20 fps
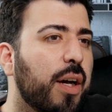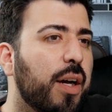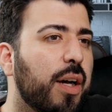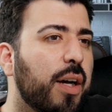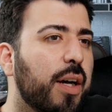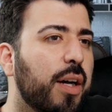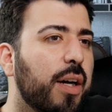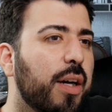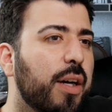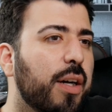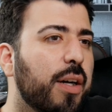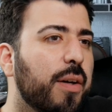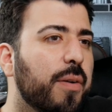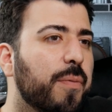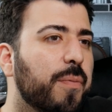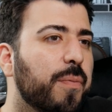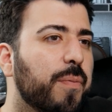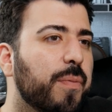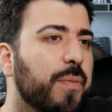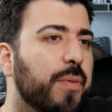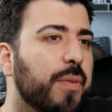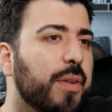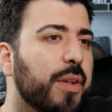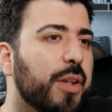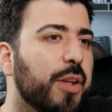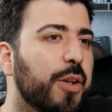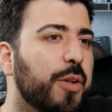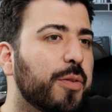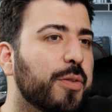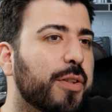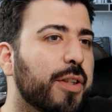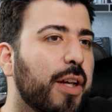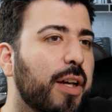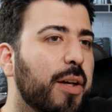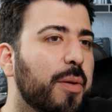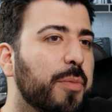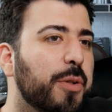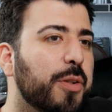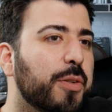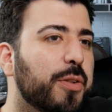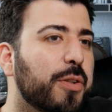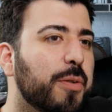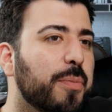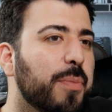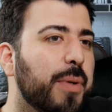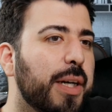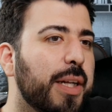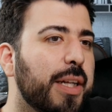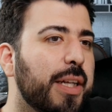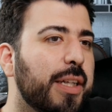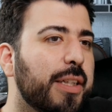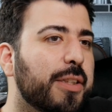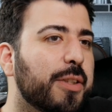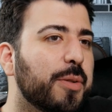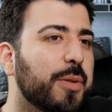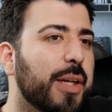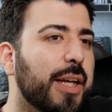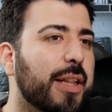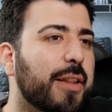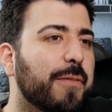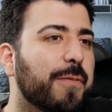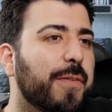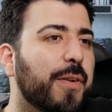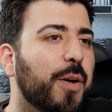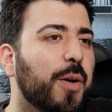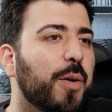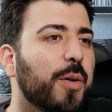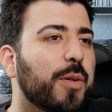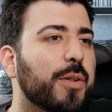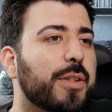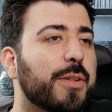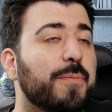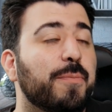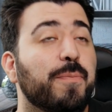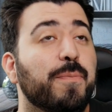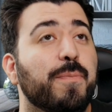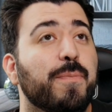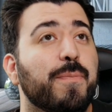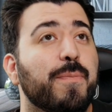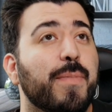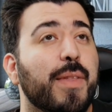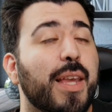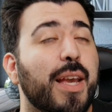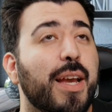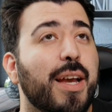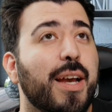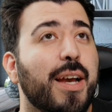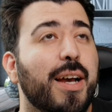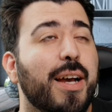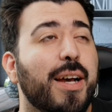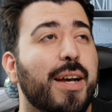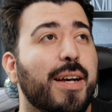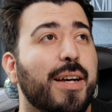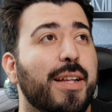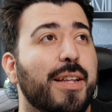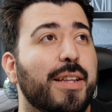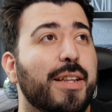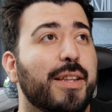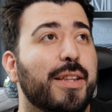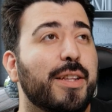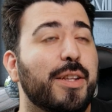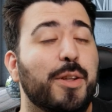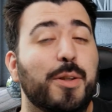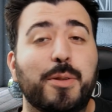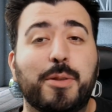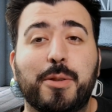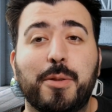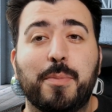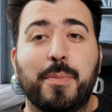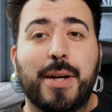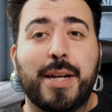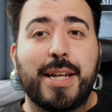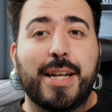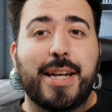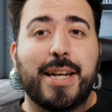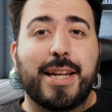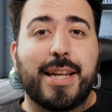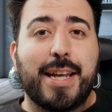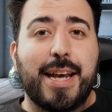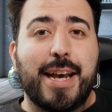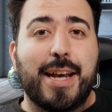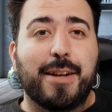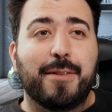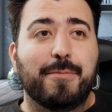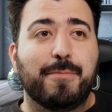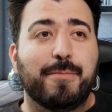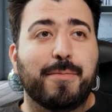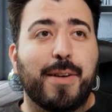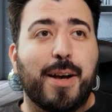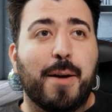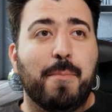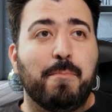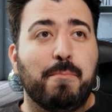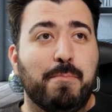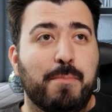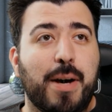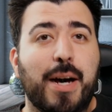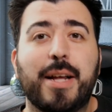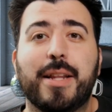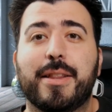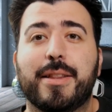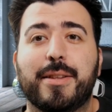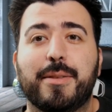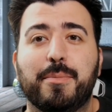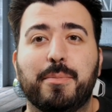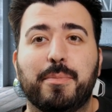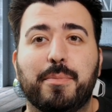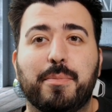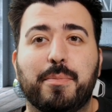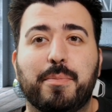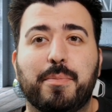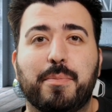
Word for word: Uh, use some YouTube money to get the fold. The YouTube money I get a month